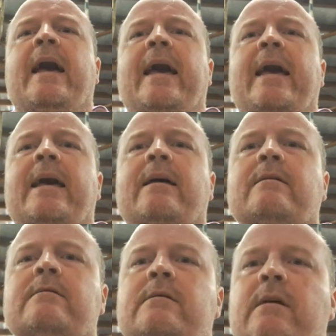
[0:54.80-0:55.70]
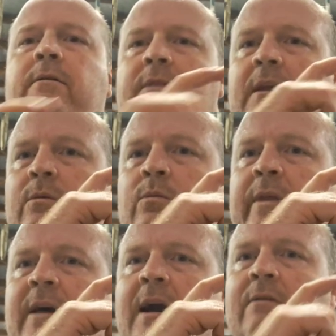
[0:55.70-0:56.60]
And then
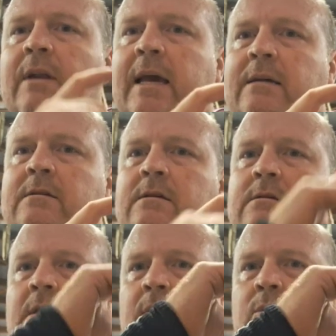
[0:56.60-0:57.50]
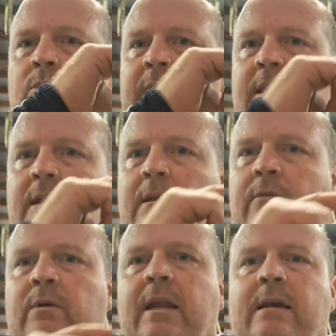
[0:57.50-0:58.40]
when the heart relaxes, we get
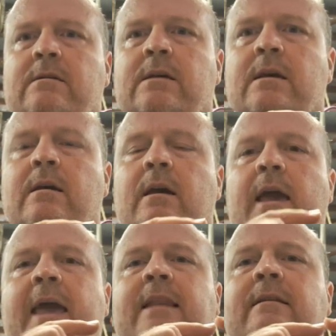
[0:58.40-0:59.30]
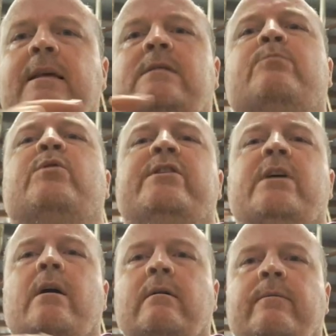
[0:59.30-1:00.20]
a relaxing and less
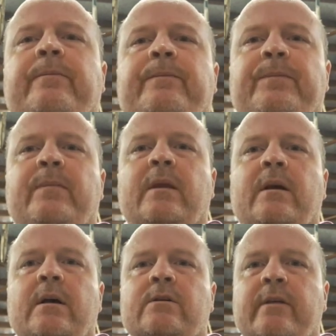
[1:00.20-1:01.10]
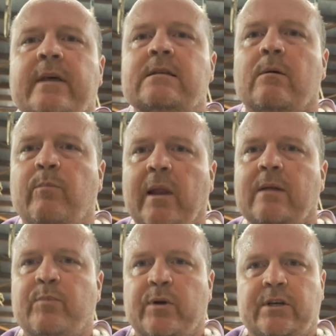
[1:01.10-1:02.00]
pressure. So that's our
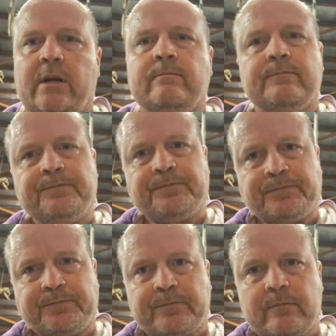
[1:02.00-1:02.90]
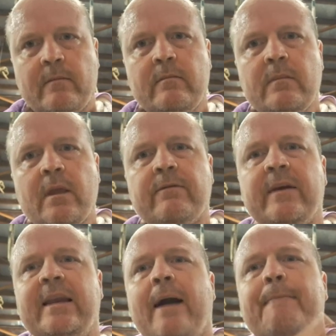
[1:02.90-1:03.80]
blood pressure.
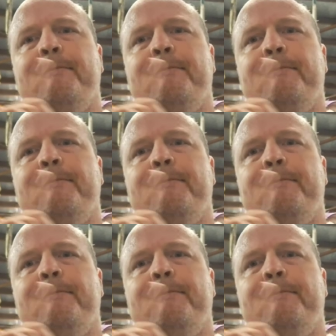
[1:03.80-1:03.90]
Then our